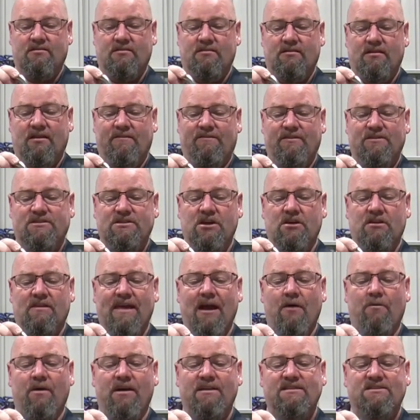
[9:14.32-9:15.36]
if you turn it
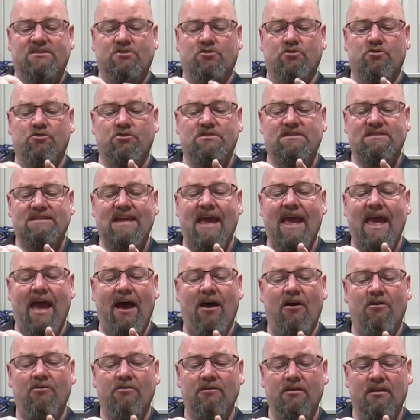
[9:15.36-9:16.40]
that way, screws
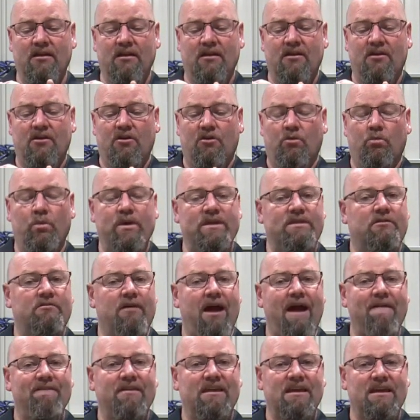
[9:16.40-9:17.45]
down with
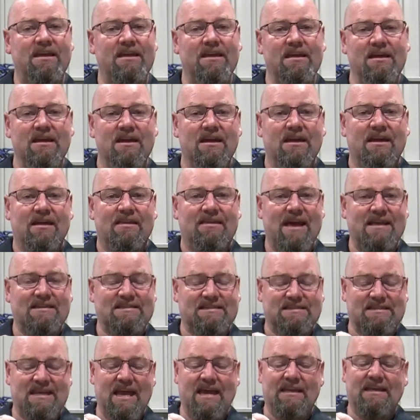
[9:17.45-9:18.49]
gravity, that's
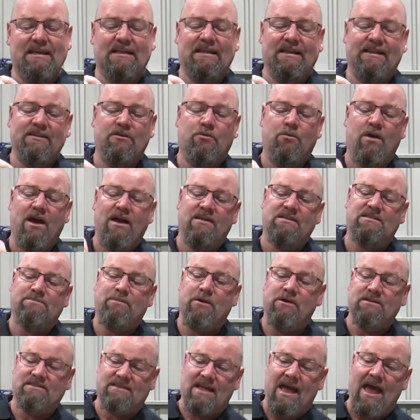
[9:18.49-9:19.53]
technically the way you're
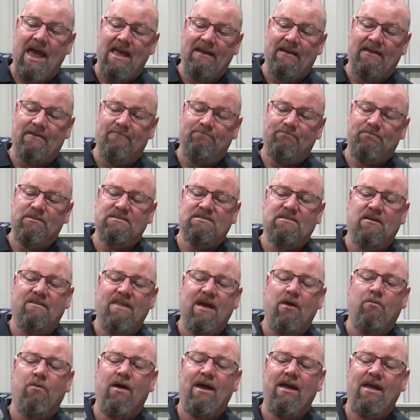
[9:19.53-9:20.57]
supposed to hang it. So
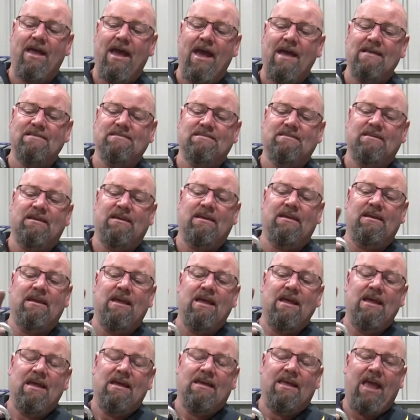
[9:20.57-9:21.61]
that way, as the
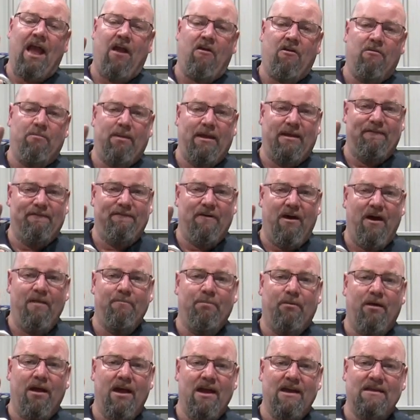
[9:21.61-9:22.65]
carabiner
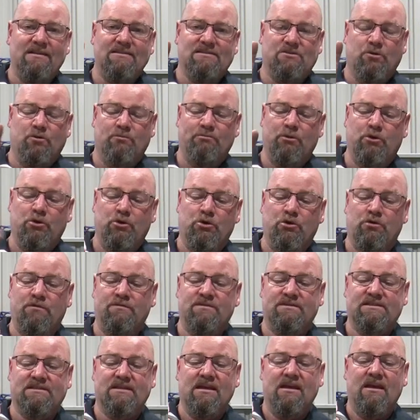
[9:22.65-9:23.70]
vibrates or
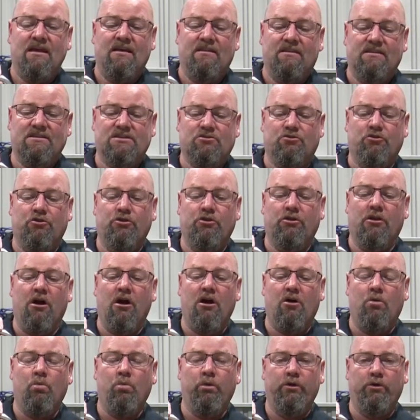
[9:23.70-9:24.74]
moves, the screw
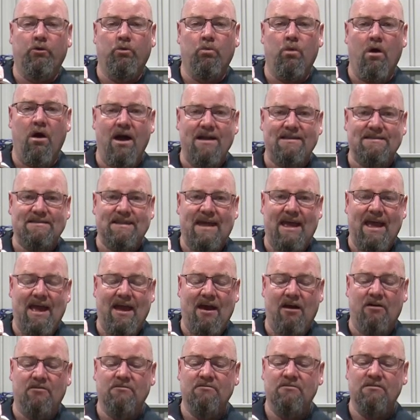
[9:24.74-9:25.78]
lock will wind
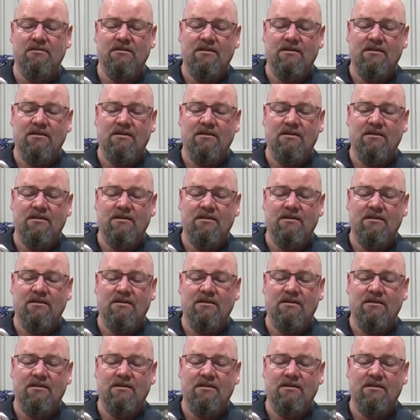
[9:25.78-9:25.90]
down